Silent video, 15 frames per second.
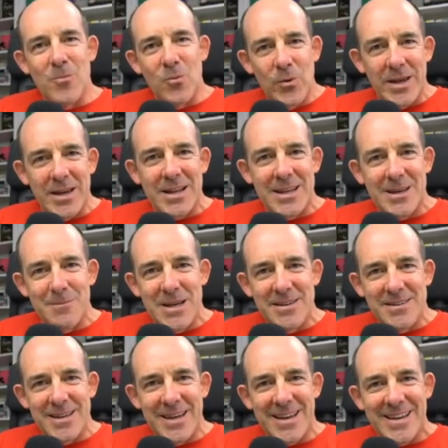weekly
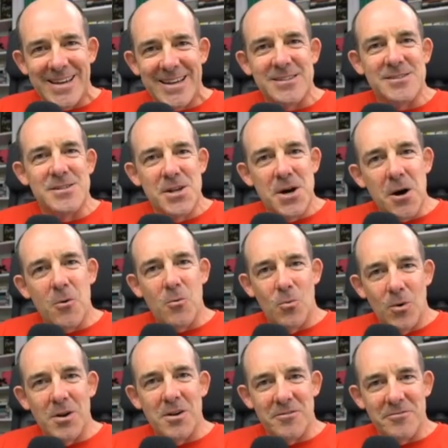meeting is not
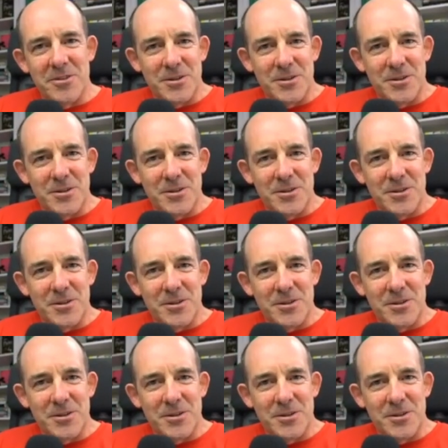one of